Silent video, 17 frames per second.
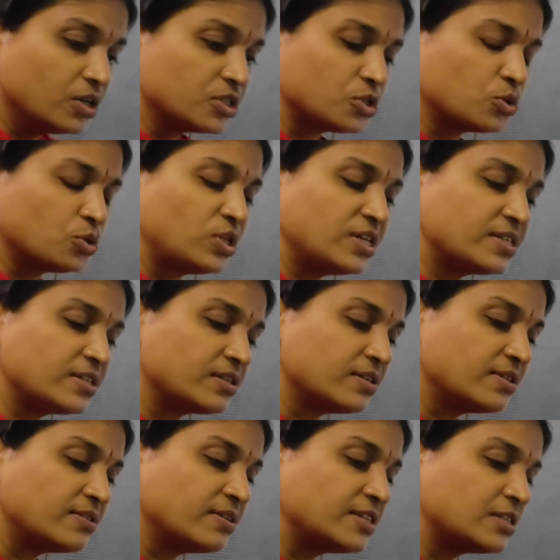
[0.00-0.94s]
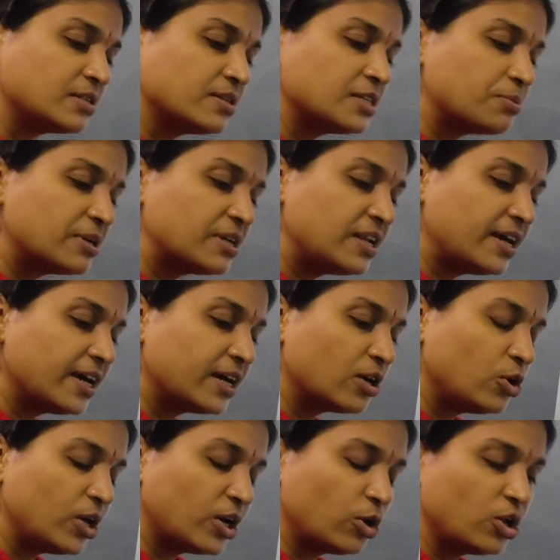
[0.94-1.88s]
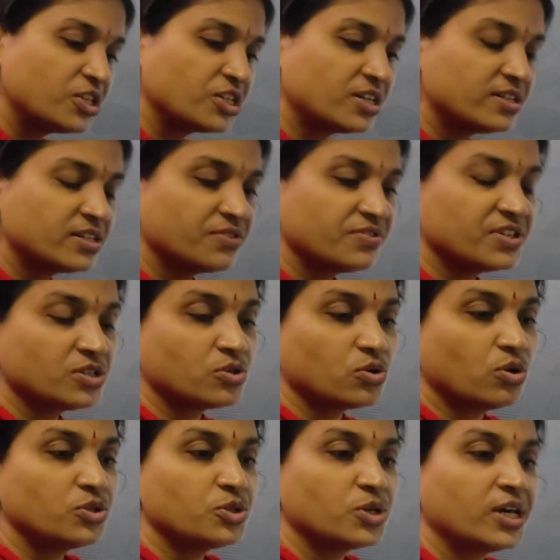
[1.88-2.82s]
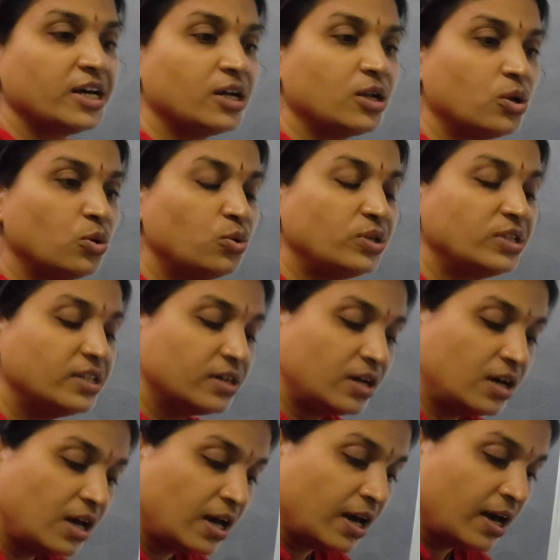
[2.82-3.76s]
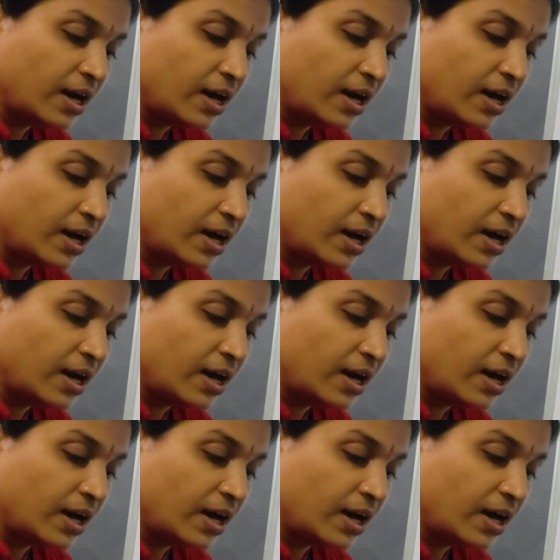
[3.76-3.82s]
so this particular ecological services also include the